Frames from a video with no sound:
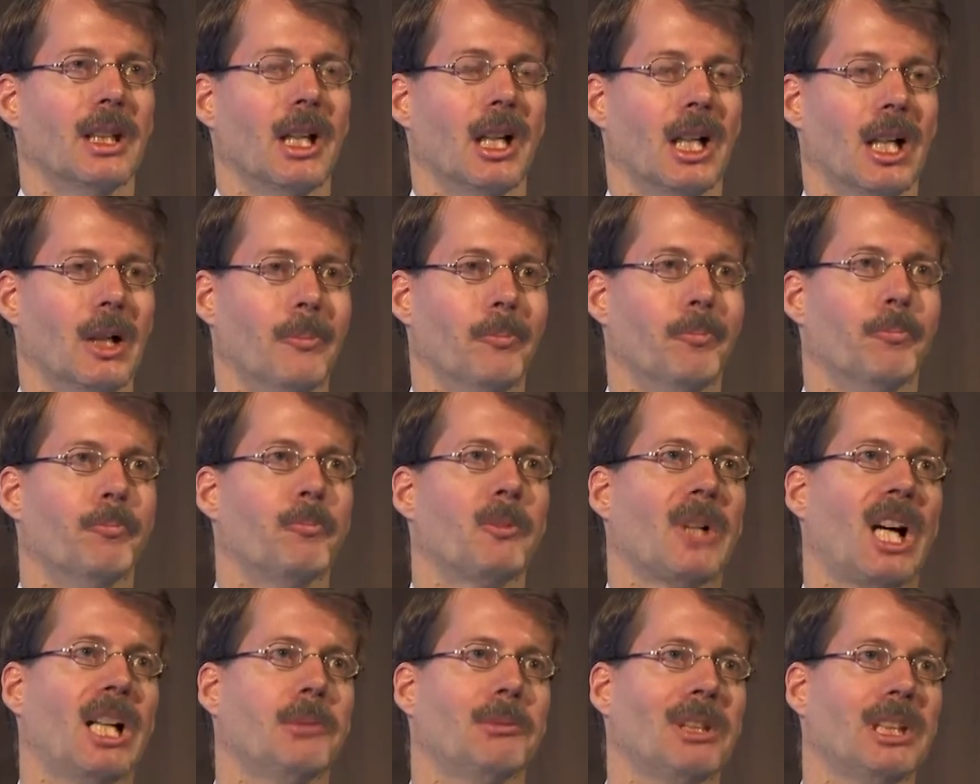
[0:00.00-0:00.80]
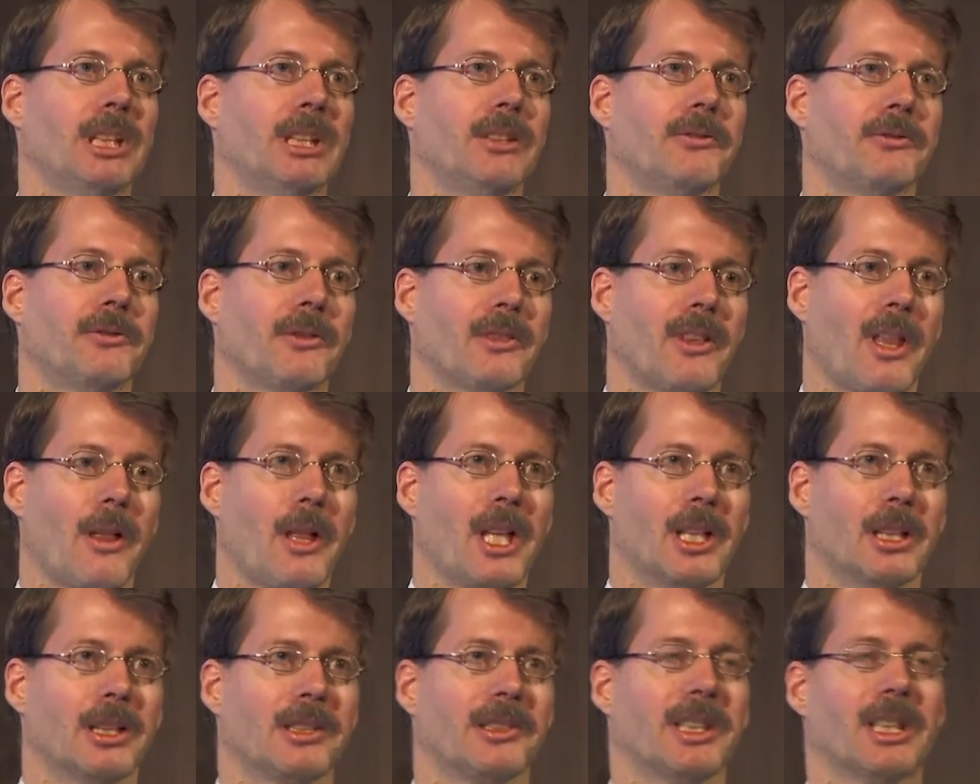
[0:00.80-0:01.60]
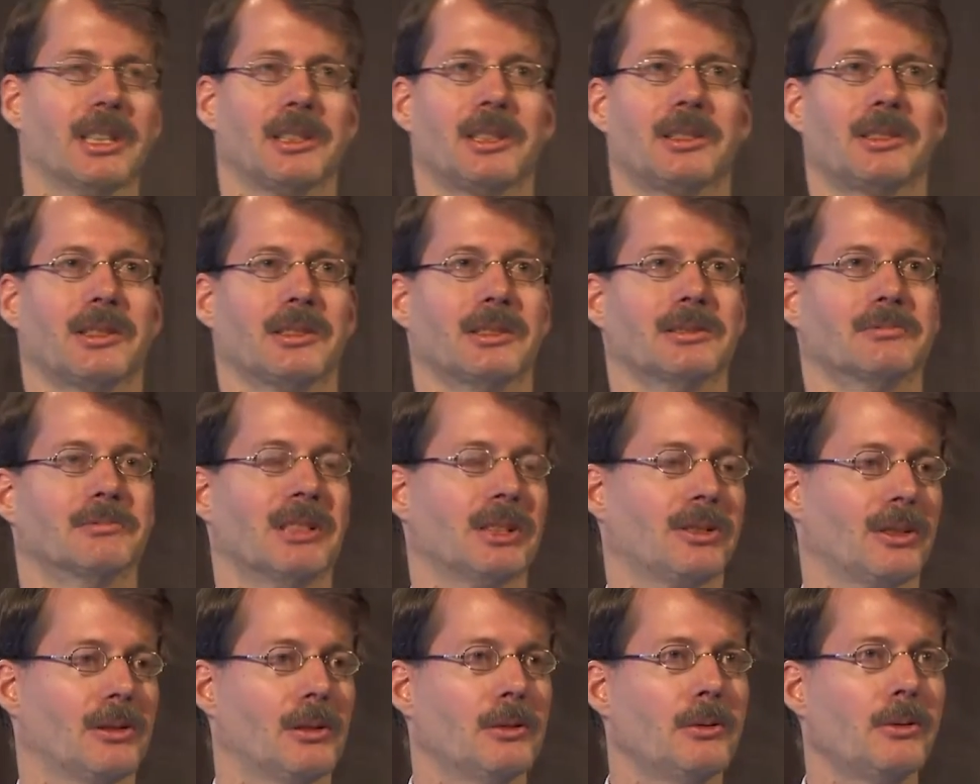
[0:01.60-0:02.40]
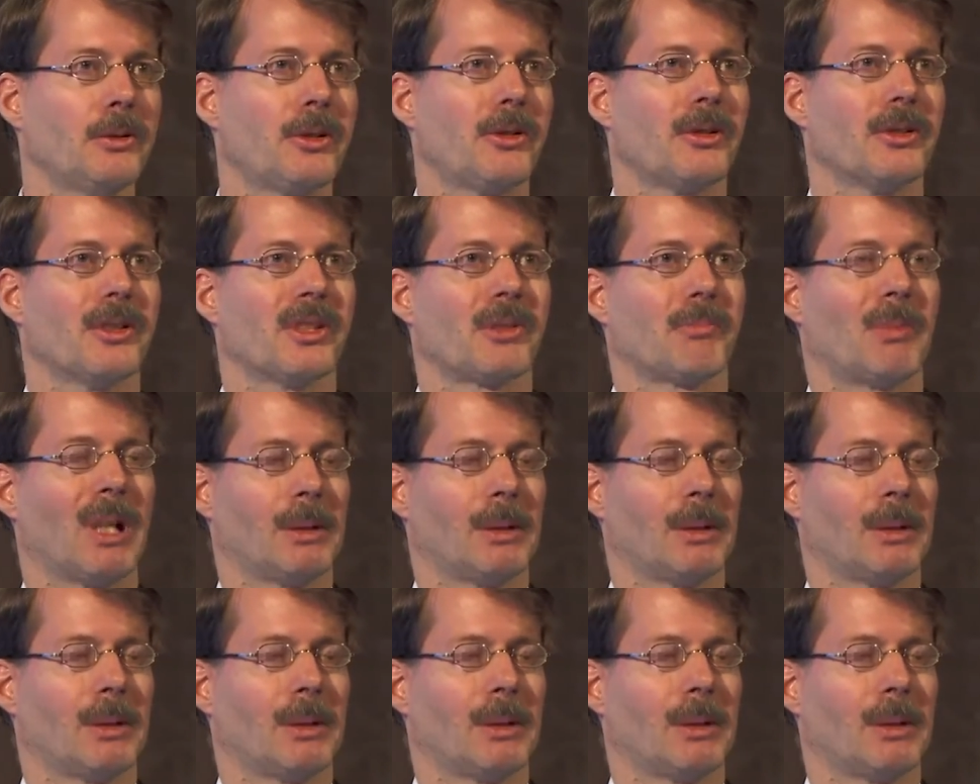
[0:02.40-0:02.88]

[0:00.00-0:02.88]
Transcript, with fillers: Um, I believe uh, that resolutions,